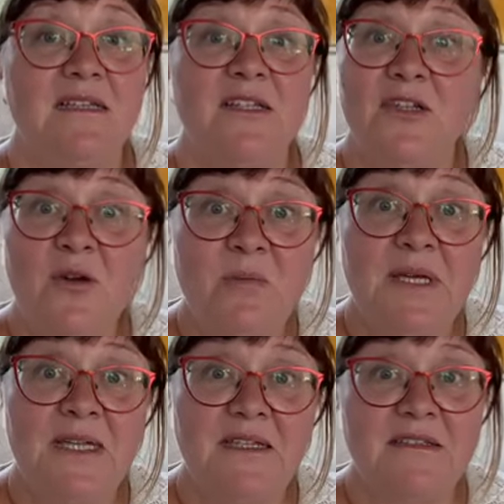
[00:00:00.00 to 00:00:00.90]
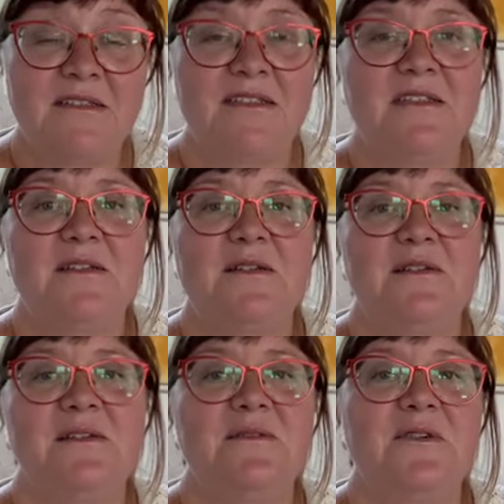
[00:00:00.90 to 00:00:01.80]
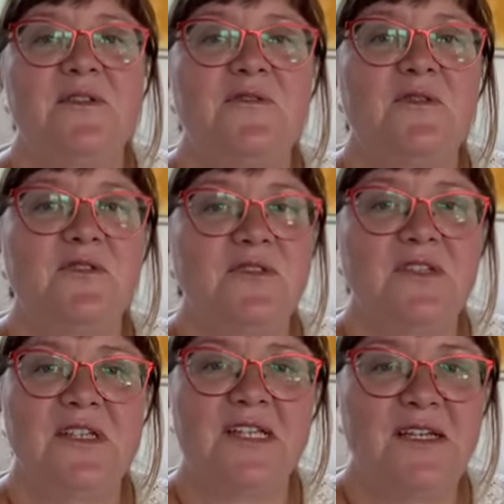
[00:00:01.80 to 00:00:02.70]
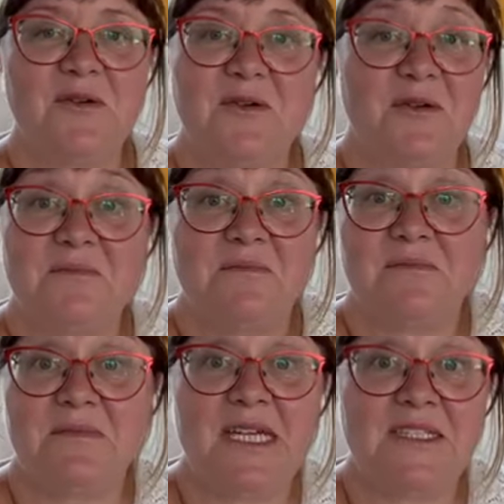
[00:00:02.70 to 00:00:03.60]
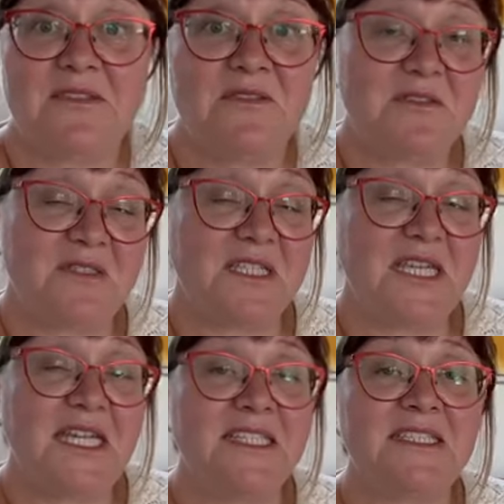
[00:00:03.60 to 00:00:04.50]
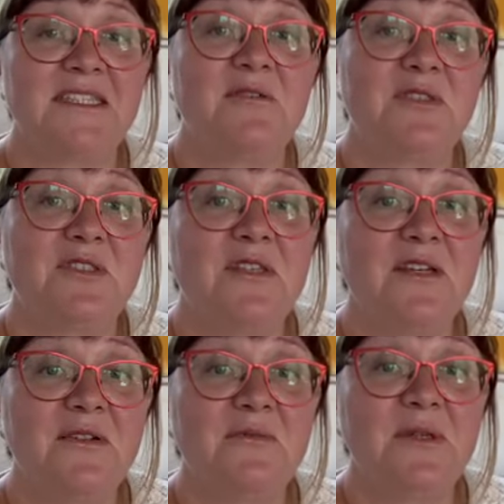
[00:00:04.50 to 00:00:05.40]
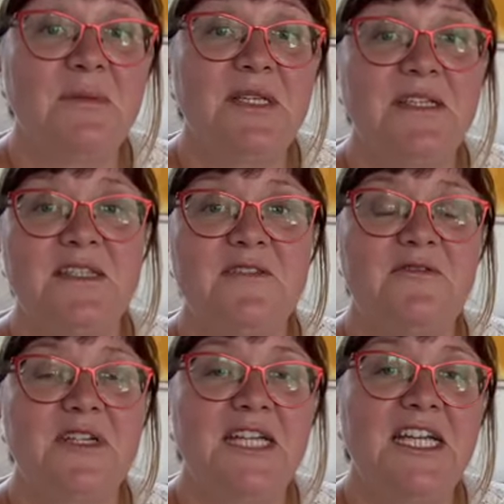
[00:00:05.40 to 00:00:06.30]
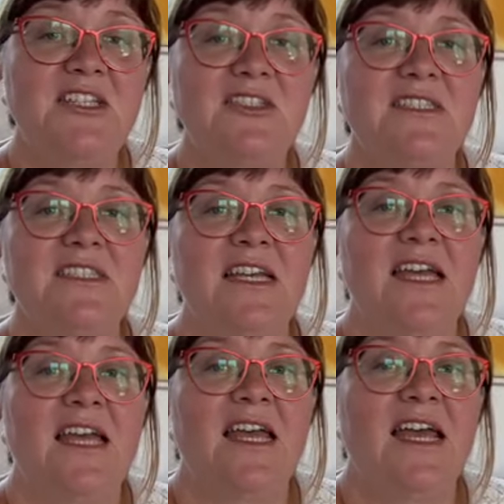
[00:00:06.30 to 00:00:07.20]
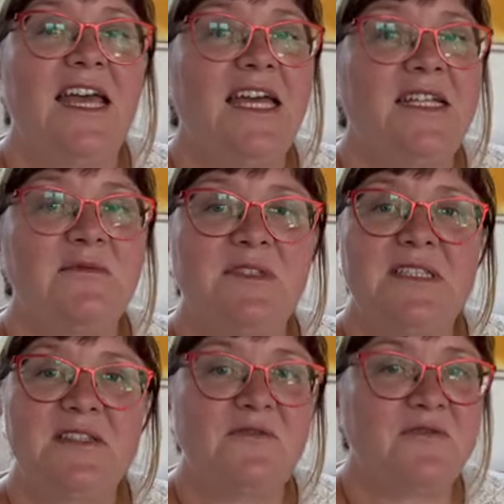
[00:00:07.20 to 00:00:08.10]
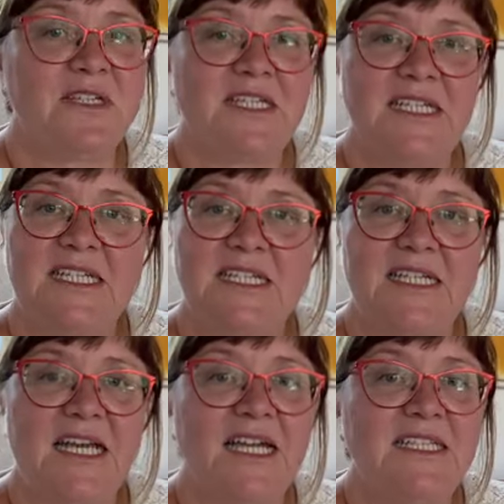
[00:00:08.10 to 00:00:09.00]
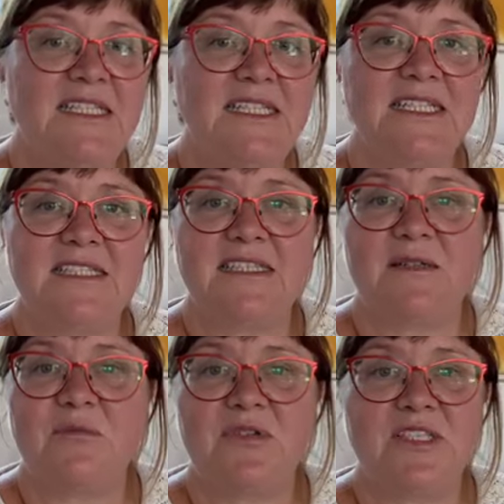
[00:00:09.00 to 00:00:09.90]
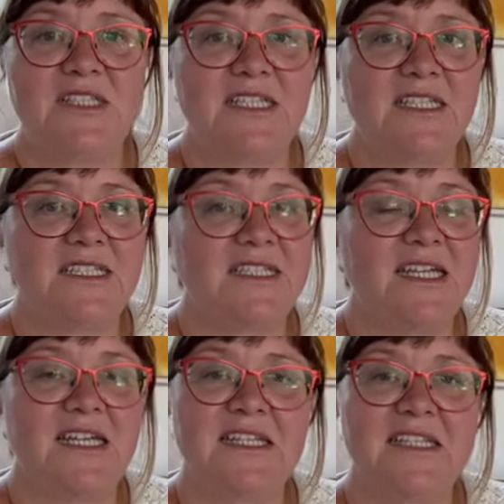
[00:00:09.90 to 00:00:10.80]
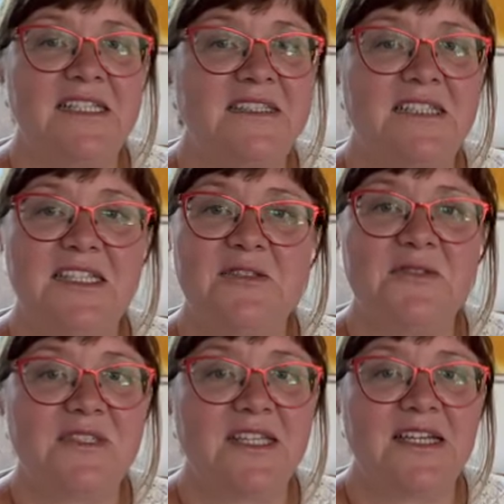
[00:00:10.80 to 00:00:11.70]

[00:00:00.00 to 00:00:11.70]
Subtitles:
no men, unfortunately, or that's just the case. There was a lot of women in different ages and with different ideas and projects and skills.